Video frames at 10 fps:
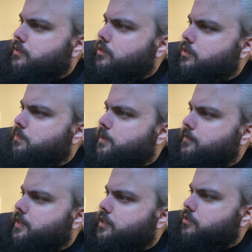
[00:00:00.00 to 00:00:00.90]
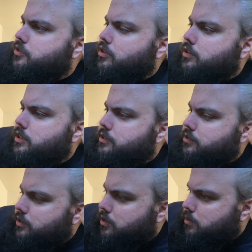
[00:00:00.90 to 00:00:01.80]
not to be vegan chocolate,
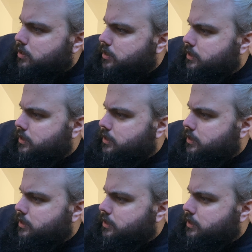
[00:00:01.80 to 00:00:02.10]
so.